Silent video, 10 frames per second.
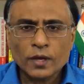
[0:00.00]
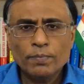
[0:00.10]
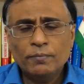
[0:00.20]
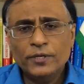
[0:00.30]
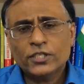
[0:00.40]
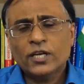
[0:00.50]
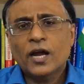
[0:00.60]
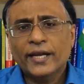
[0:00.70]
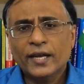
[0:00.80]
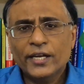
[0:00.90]
published a
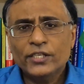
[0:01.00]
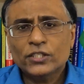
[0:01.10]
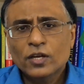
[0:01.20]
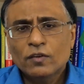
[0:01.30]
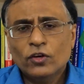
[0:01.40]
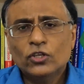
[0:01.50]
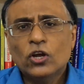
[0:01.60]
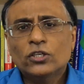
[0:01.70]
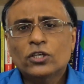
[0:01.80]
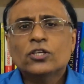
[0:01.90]
guidelines for
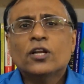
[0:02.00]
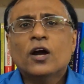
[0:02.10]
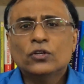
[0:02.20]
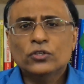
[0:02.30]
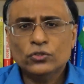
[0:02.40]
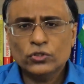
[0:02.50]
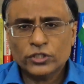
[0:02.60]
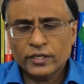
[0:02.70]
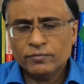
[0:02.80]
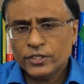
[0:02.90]
doctors on how to use
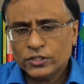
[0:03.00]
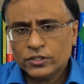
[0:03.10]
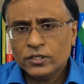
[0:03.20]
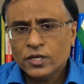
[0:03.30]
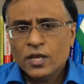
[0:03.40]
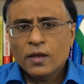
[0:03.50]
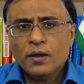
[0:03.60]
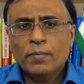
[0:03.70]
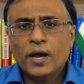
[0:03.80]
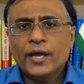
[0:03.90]
telemedicine.
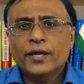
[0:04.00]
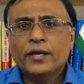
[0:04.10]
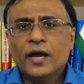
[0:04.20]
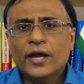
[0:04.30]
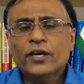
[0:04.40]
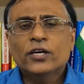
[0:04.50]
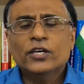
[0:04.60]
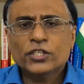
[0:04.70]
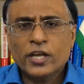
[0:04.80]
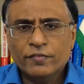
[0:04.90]
I
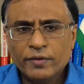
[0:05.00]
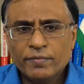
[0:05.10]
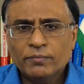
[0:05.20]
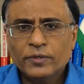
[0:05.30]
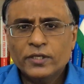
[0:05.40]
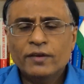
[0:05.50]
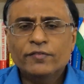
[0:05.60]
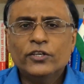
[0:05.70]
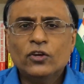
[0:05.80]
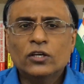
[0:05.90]
urge every member,
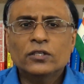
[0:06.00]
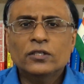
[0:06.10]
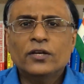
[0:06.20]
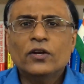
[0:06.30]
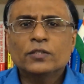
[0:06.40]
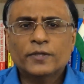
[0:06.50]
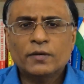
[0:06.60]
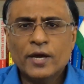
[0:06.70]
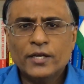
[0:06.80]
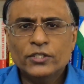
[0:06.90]
every doctor and
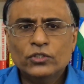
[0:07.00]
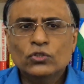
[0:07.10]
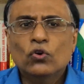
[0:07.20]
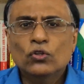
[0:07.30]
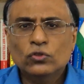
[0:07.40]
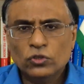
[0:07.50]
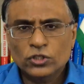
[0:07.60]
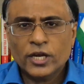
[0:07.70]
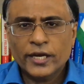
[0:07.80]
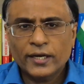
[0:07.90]
hospital manager to go through
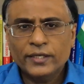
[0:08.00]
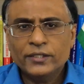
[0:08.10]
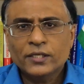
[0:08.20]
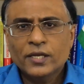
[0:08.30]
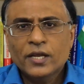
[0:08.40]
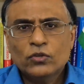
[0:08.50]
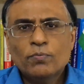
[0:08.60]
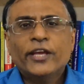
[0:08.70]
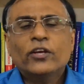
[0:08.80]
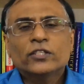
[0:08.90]
those guidelines to
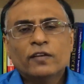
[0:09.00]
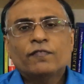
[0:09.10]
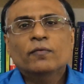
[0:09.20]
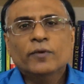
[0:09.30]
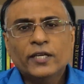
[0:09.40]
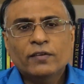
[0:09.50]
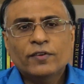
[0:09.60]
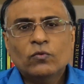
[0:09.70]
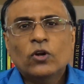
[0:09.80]
make yourself familiar with